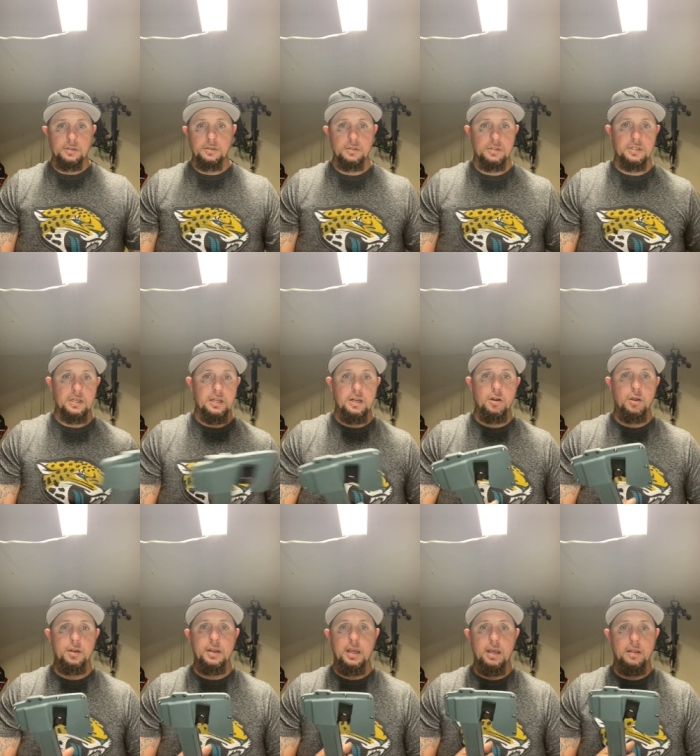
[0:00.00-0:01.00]
sent it on
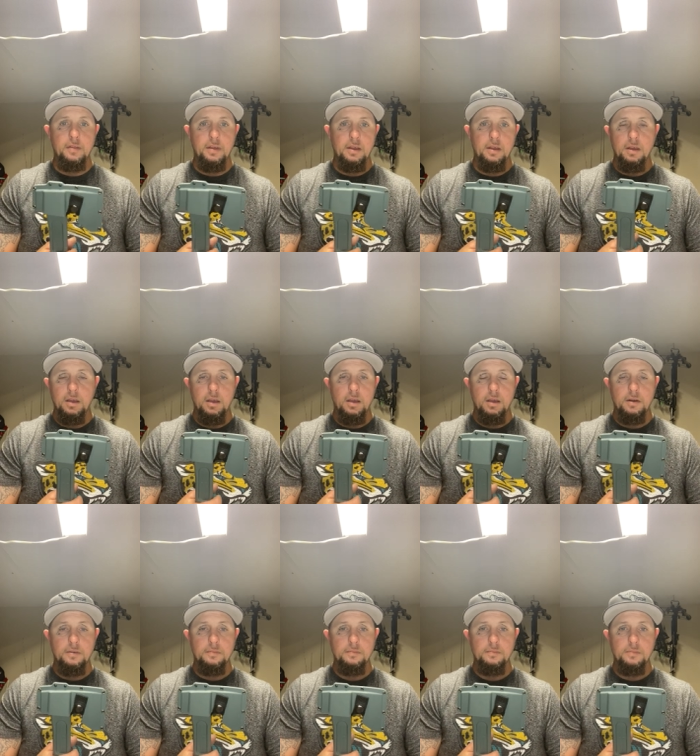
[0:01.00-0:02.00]
down the, uh,
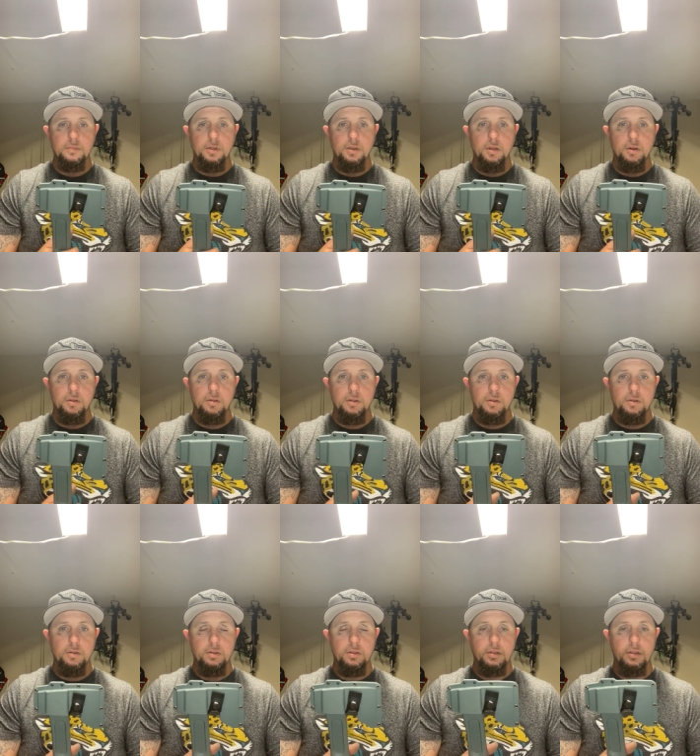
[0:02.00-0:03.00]
you know, the,
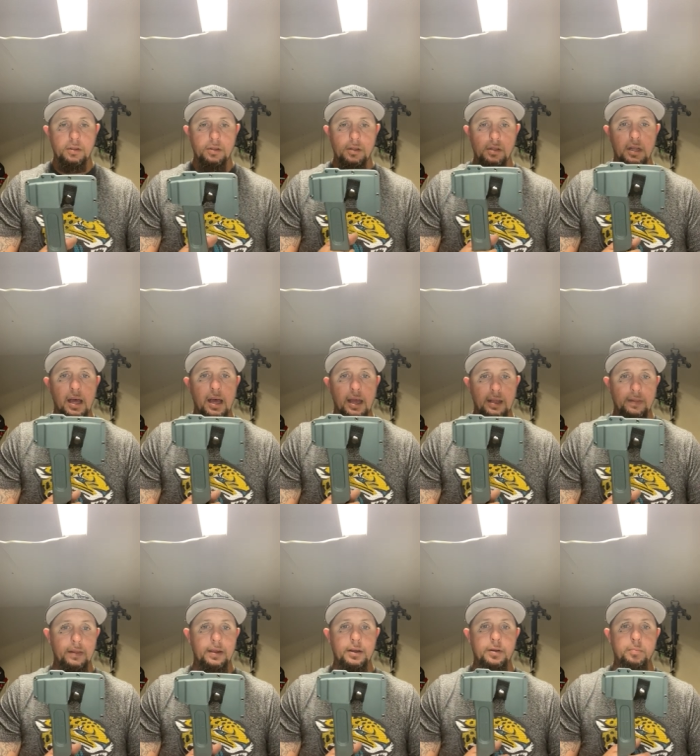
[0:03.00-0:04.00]
the, the line
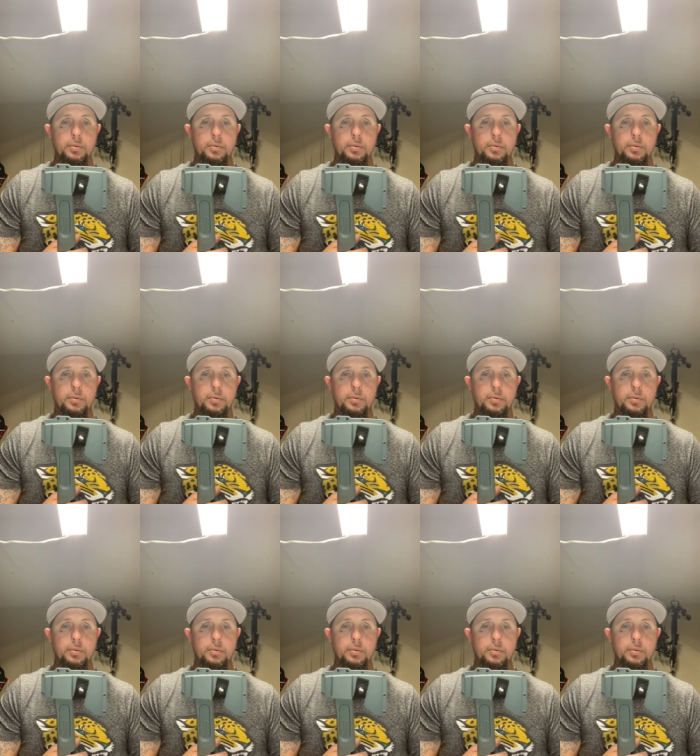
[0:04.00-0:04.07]
there.